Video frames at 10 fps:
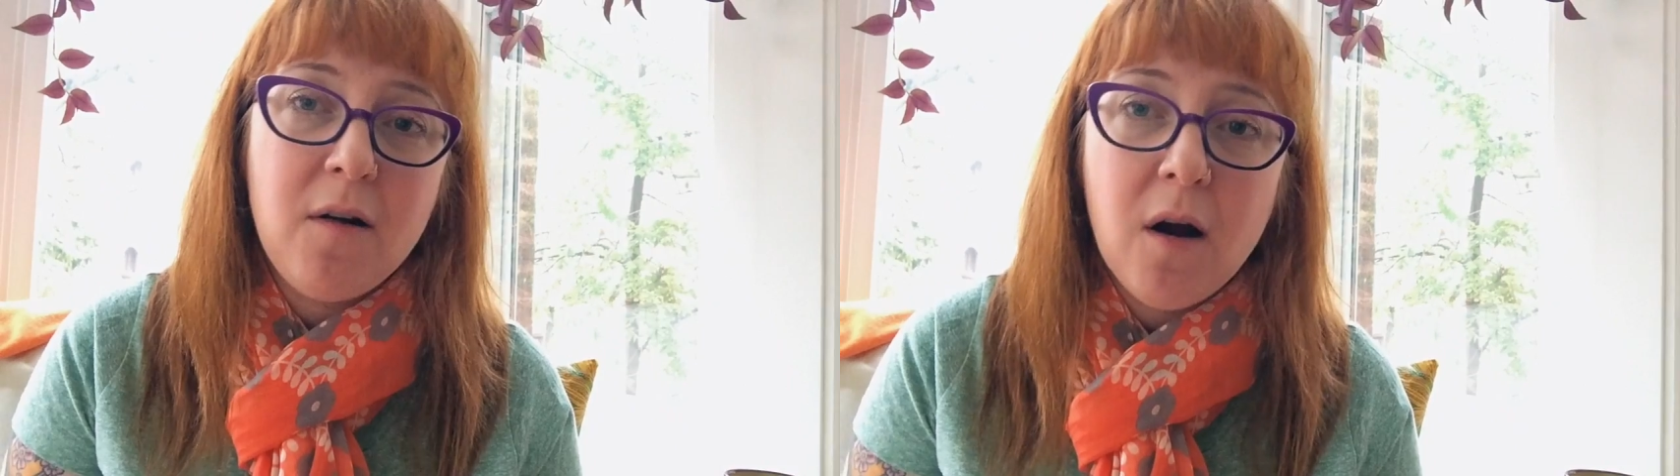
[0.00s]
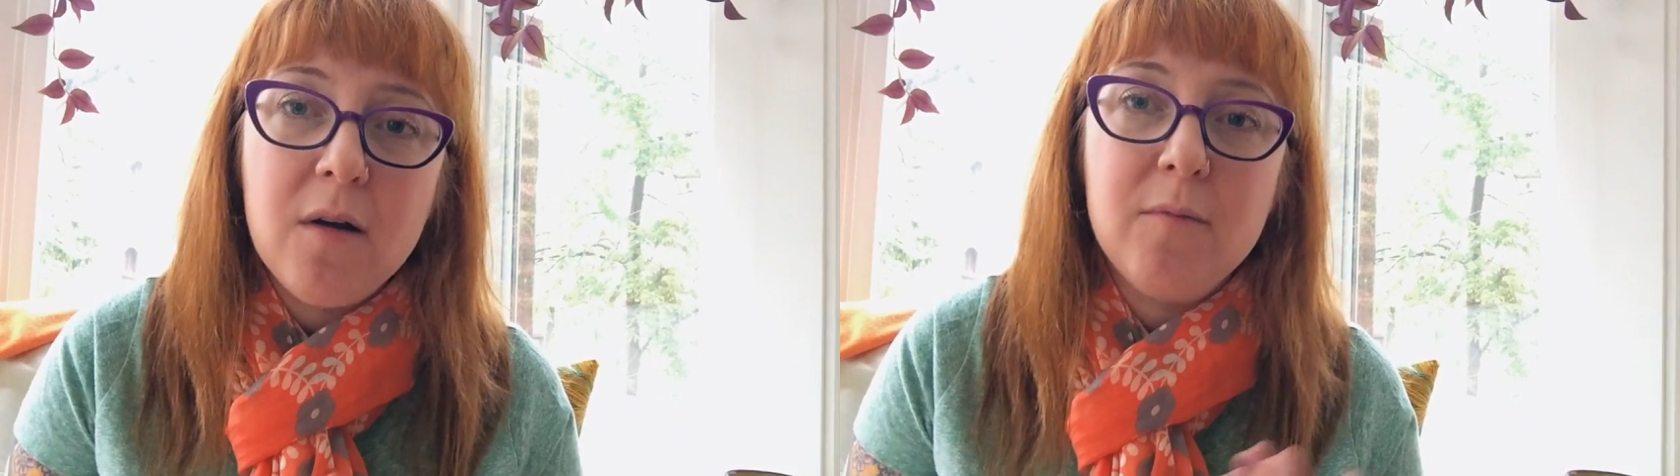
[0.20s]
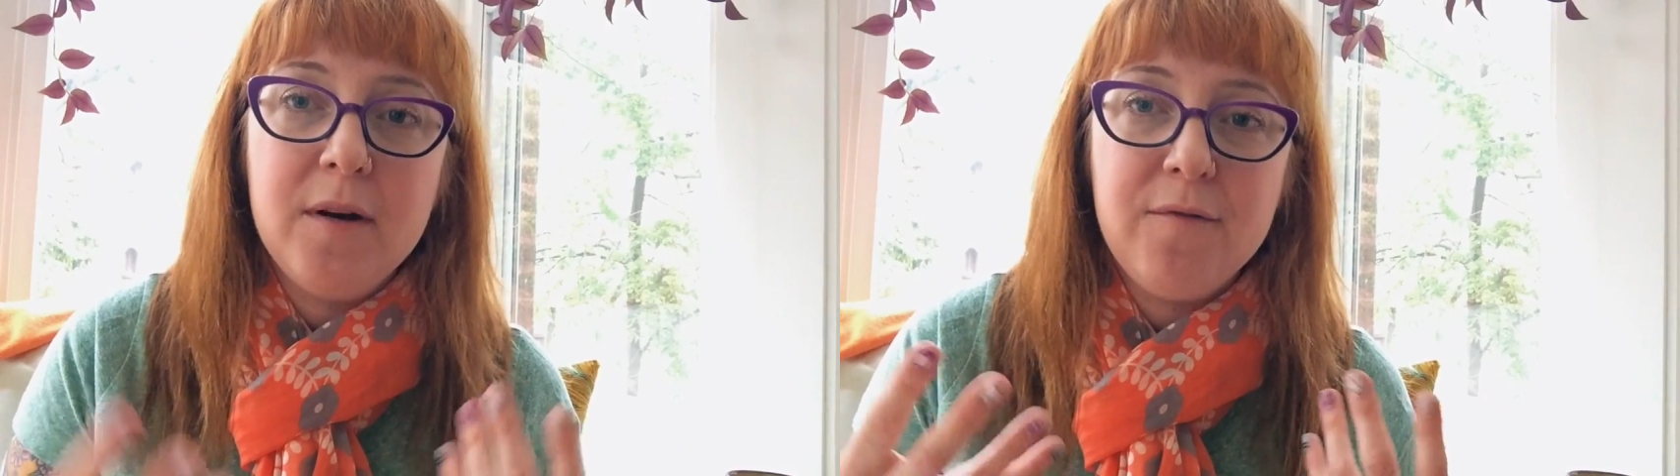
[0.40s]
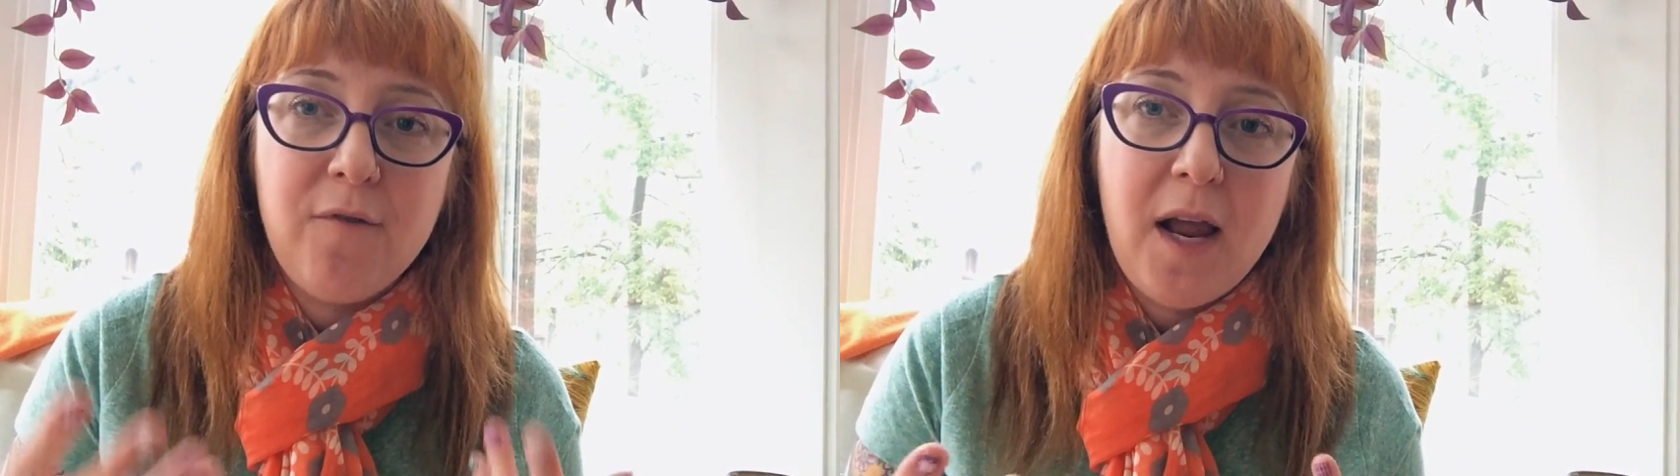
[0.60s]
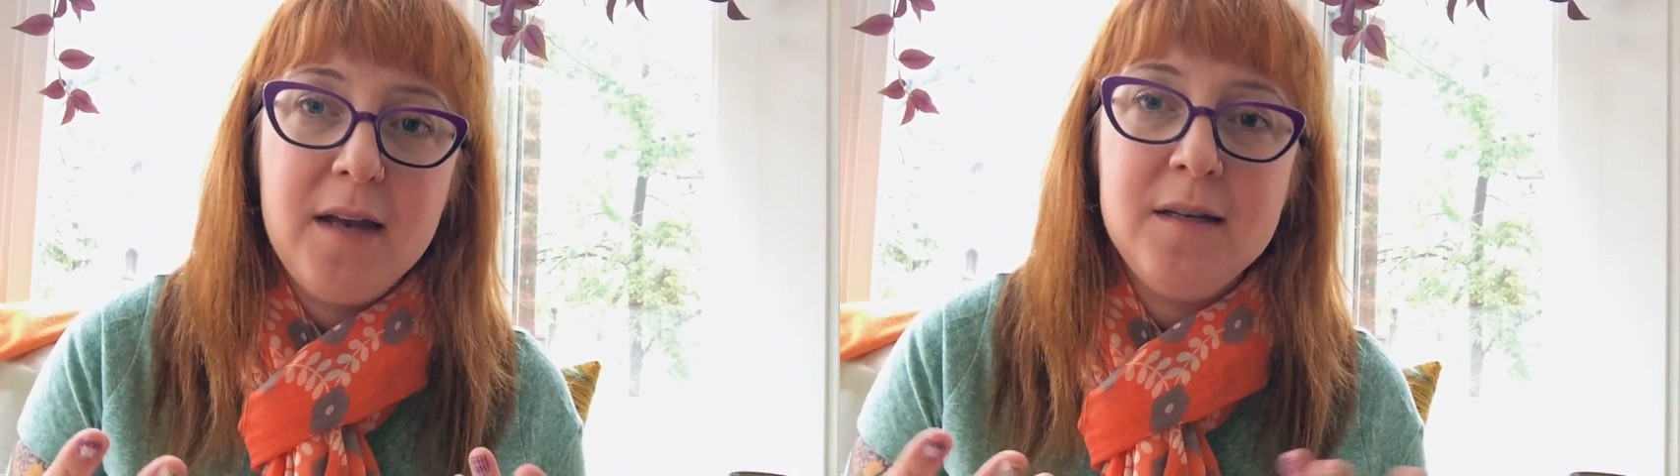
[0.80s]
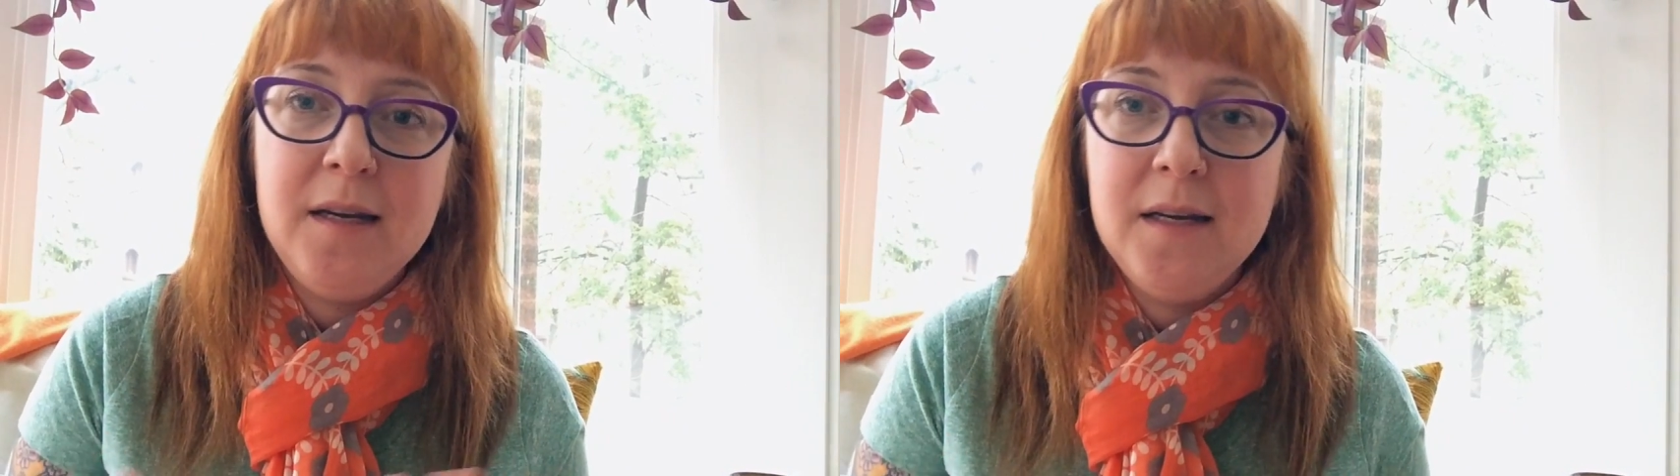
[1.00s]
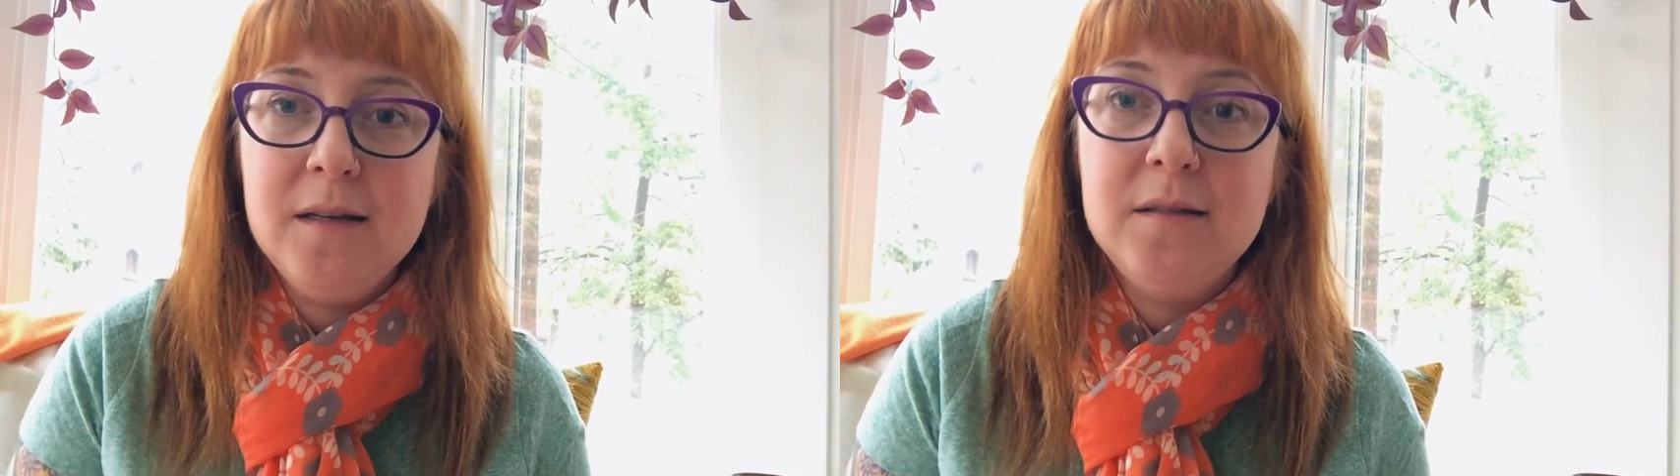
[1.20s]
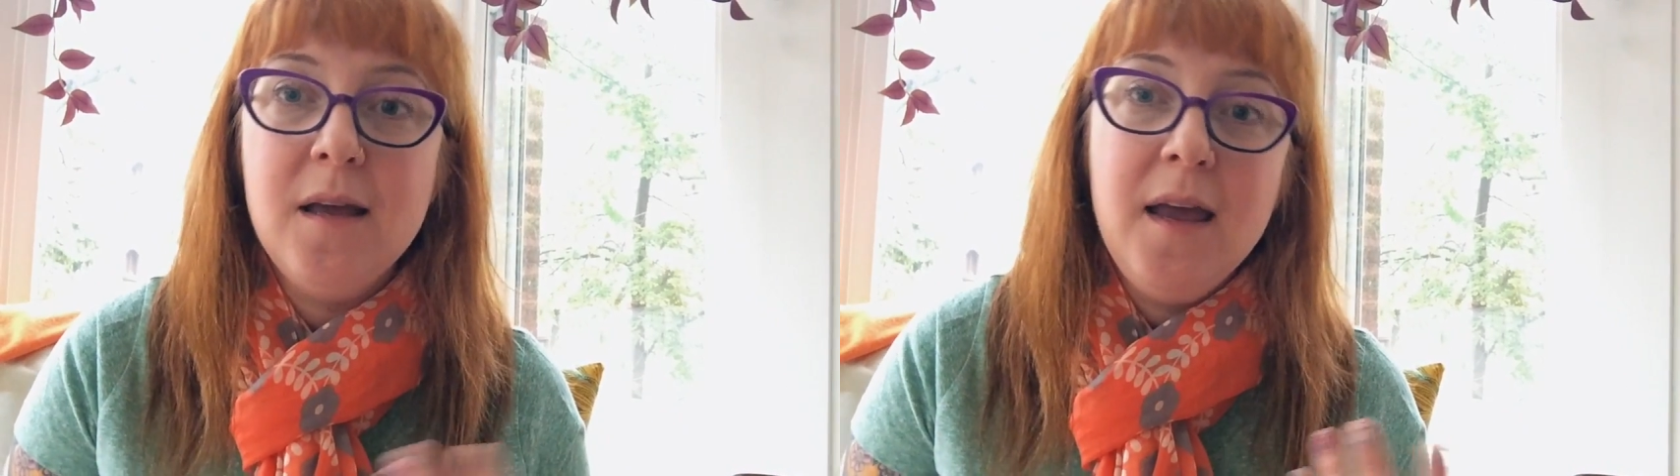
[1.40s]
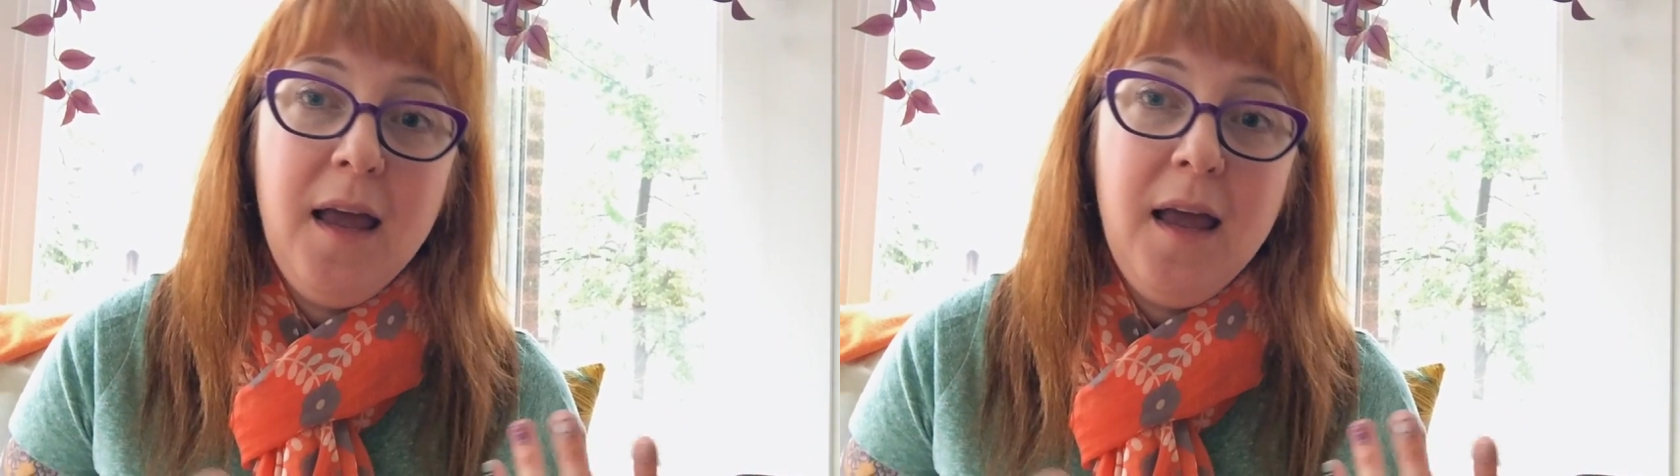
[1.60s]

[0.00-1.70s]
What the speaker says: heart when a friend is